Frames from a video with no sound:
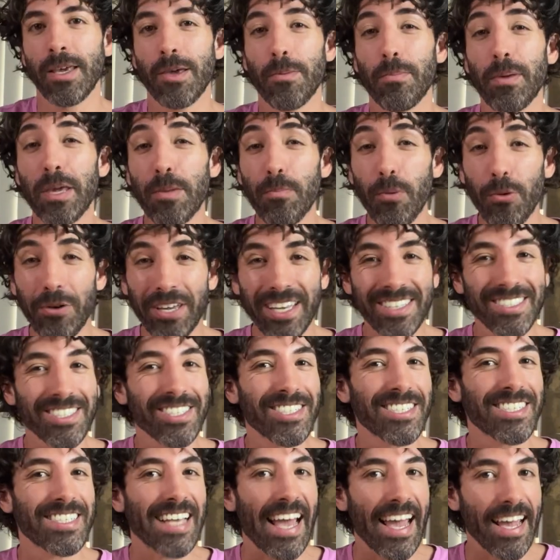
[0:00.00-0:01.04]
People can
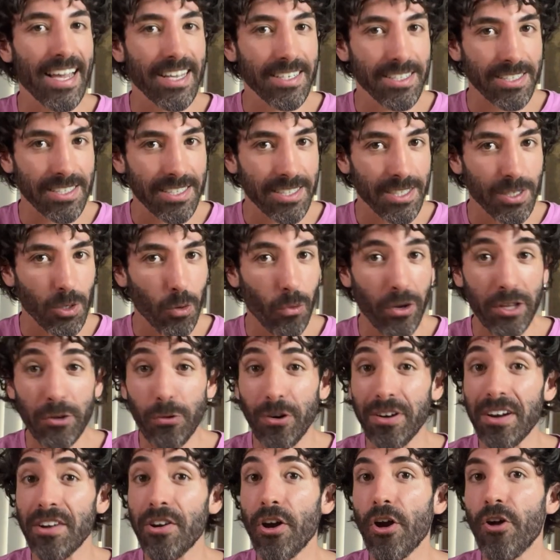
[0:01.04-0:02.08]
sense when you
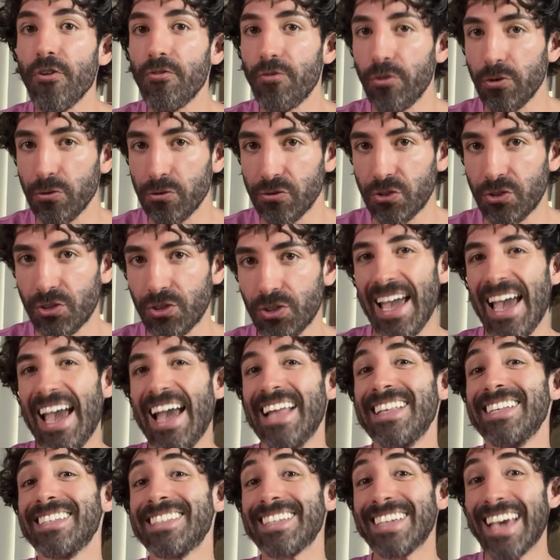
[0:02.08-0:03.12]
are nervous,
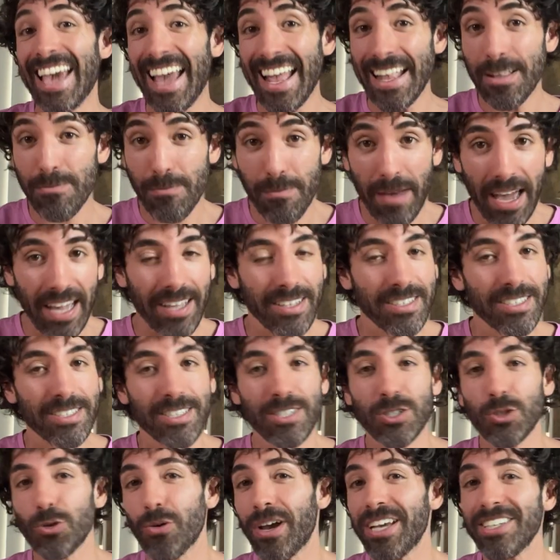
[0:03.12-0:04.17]
and it can make the
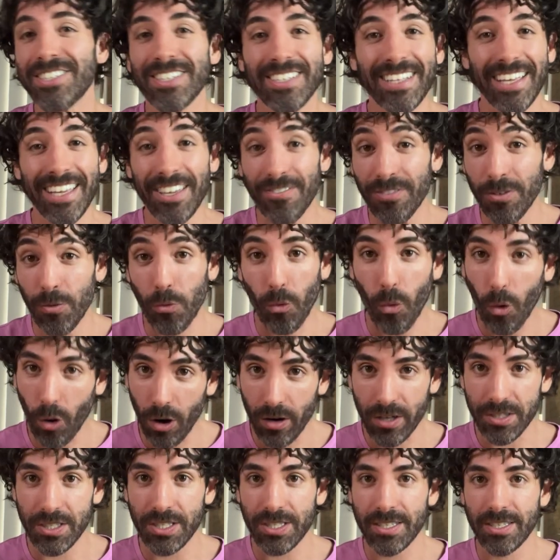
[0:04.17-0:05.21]
situation even
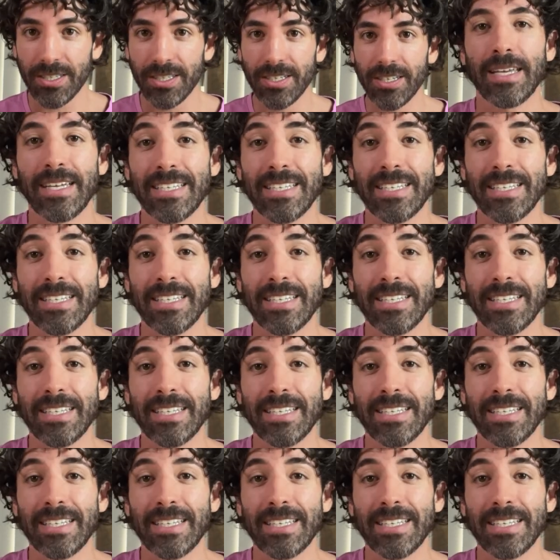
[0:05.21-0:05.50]
worse.